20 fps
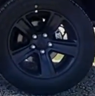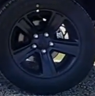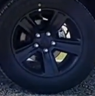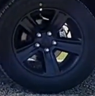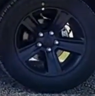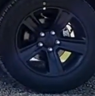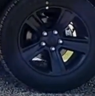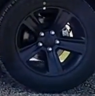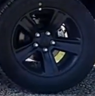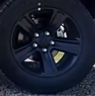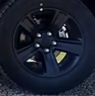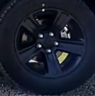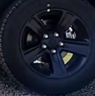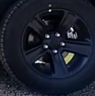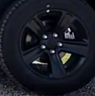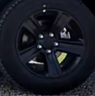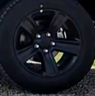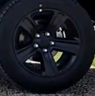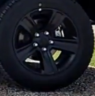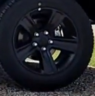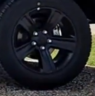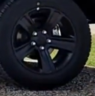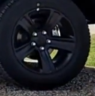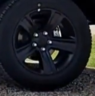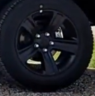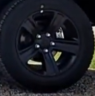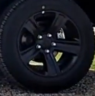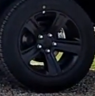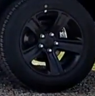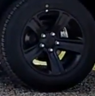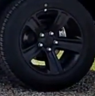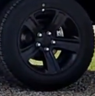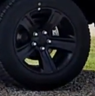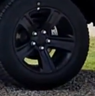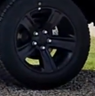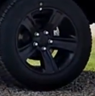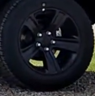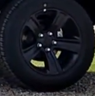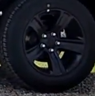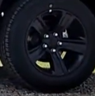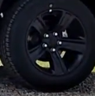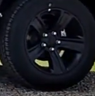right back into a Ram truck, like